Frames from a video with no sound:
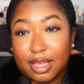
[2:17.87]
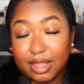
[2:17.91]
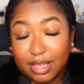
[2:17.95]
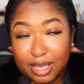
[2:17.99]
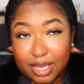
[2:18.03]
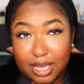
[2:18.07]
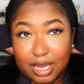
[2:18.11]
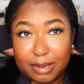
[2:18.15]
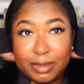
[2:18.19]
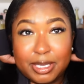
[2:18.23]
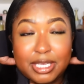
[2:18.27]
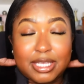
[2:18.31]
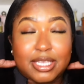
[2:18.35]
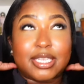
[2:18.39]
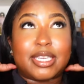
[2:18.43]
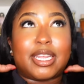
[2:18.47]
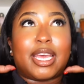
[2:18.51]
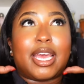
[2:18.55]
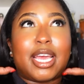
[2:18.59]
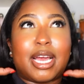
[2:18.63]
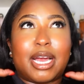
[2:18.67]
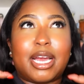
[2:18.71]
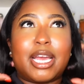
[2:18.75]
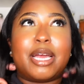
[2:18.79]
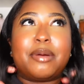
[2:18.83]
Like, I mean,
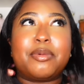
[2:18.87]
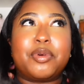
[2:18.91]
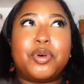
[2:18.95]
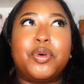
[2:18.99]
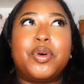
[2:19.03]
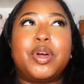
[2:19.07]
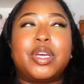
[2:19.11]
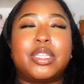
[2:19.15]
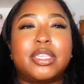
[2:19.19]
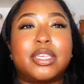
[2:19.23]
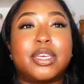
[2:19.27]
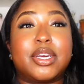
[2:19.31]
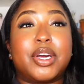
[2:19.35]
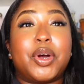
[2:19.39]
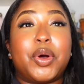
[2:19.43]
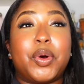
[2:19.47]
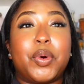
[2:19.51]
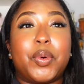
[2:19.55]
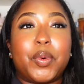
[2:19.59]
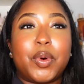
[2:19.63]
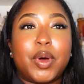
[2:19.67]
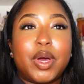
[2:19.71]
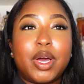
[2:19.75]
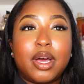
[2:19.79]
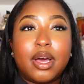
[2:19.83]
today I am going to
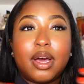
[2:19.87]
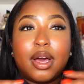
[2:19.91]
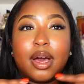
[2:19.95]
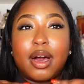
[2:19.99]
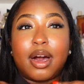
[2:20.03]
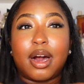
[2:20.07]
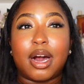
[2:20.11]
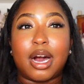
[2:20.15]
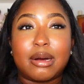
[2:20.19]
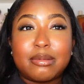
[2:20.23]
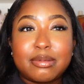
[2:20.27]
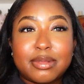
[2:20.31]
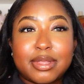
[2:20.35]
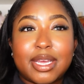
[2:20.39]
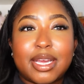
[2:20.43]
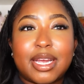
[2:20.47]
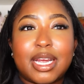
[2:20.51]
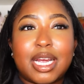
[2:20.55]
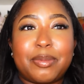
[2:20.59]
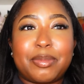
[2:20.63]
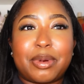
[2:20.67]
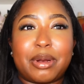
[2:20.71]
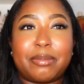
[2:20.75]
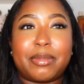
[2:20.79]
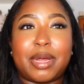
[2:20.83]
go up
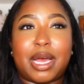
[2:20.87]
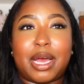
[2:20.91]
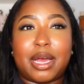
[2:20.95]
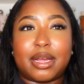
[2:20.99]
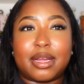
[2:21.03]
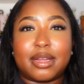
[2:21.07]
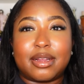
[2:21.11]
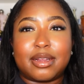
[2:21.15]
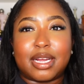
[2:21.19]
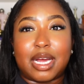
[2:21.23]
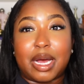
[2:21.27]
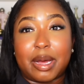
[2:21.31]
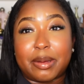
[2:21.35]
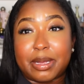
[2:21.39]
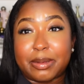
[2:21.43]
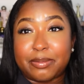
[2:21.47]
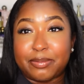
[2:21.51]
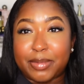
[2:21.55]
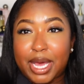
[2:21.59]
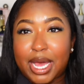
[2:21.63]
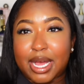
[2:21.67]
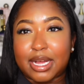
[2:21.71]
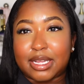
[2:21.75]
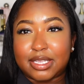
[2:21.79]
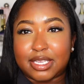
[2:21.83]
there, but I'm not coming
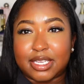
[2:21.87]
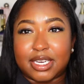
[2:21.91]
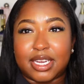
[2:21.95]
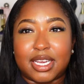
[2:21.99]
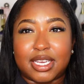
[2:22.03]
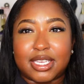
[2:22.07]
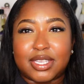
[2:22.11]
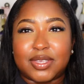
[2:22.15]
back today.